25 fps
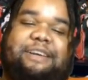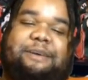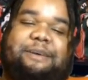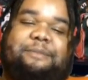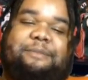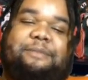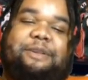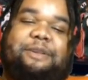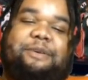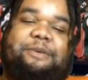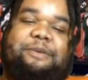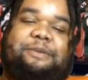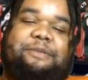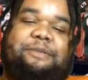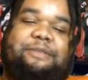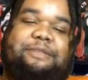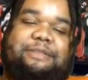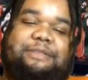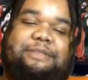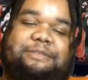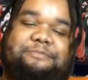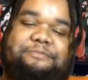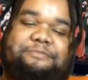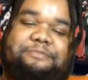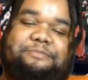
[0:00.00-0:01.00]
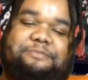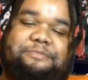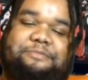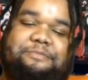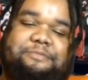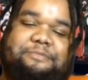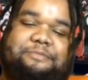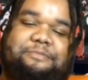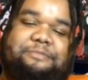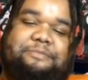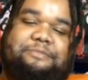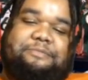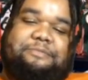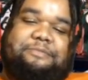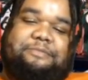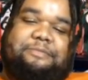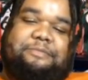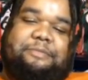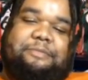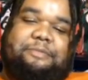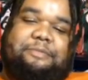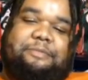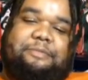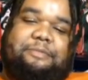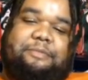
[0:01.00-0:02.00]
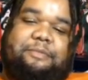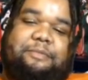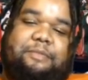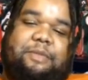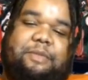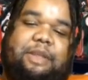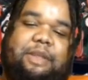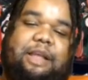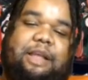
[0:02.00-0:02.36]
never up, Lou? 25 points in that game. Never.